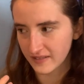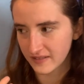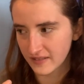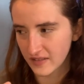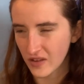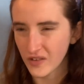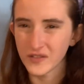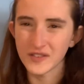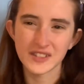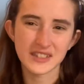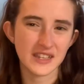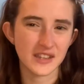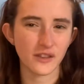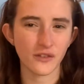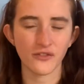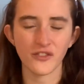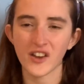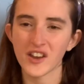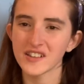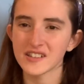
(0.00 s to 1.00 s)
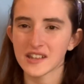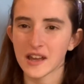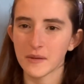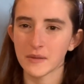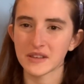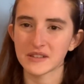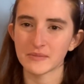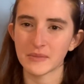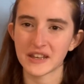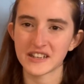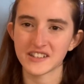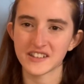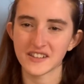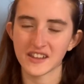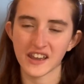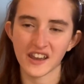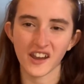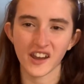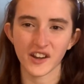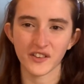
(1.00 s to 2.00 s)
obviously the first time it's mentioned
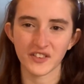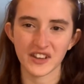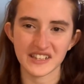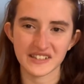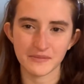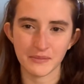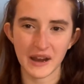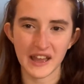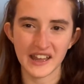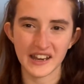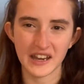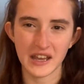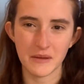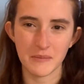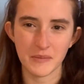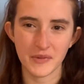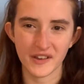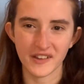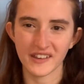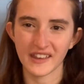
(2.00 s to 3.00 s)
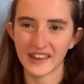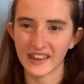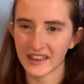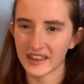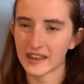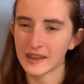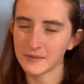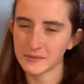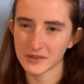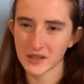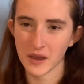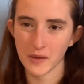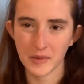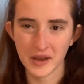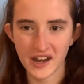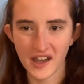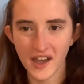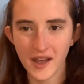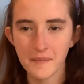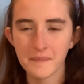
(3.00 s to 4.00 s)
they kind of explain it, but it keeps coming
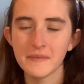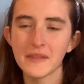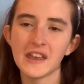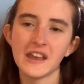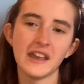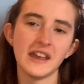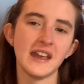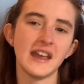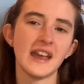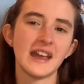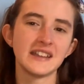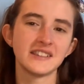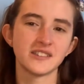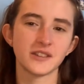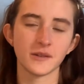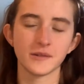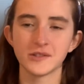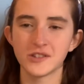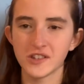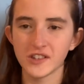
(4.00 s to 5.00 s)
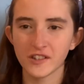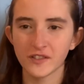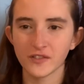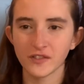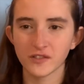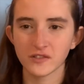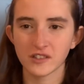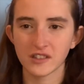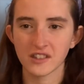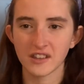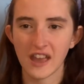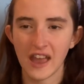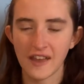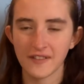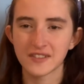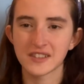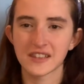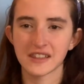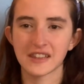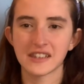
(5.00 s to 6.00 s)
up, and so it was useful to
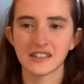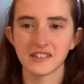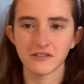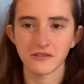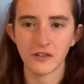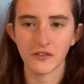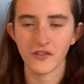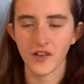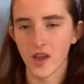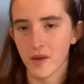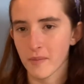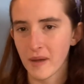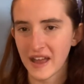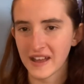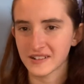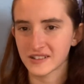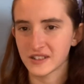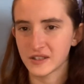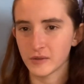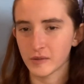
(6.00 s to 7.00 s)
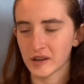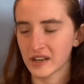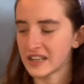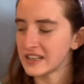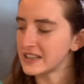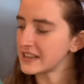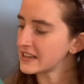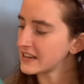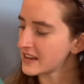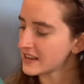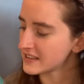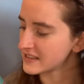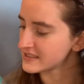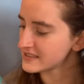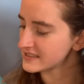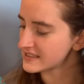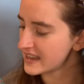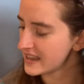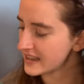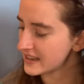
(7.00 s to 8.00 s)
have something to refer back to when I didn't
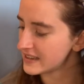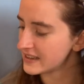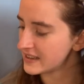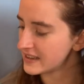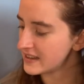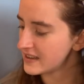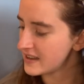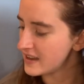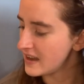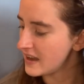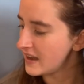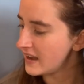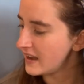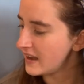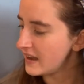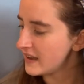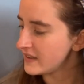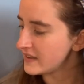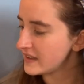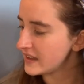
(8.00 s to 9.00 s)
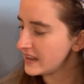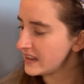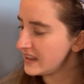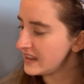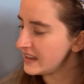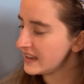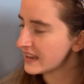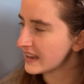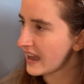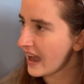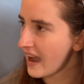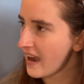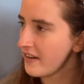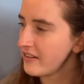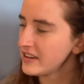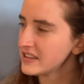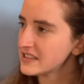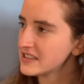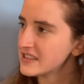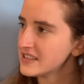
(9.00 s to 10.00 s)
understand it. The
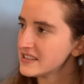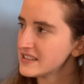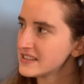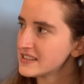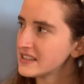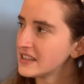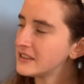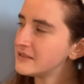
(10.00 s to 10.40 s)
characters